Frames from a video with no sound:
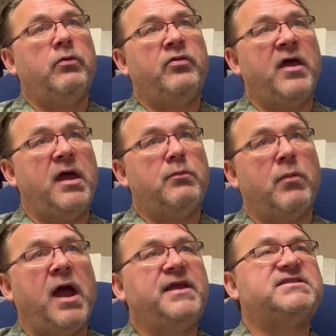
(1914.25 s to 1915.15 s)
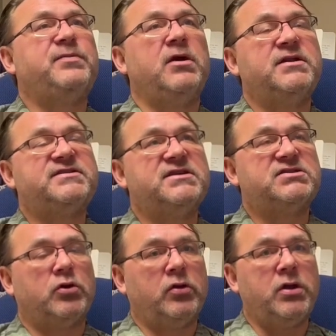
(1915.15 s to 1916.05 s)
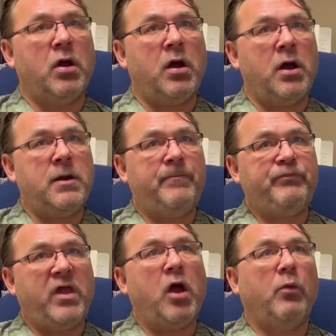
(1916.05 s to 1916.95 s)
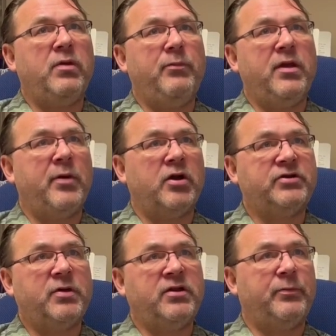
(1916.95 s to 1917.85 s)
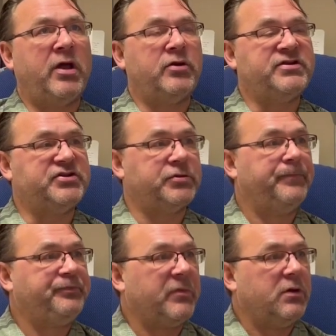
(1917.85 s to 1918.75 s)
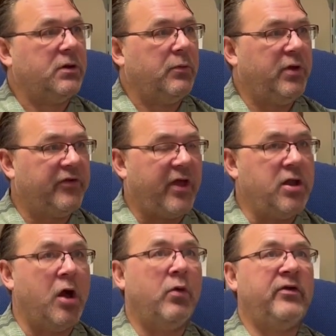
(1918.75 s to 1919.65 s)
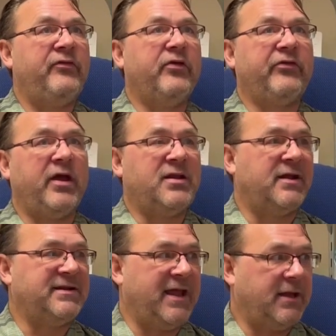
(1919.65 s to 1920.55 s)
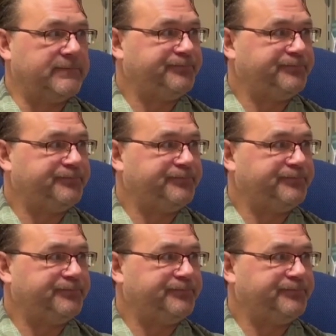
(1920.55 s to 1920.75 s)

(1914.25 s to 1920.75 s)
that my experiences early on helped me be a better teacher, because I know what it feels like not to get it.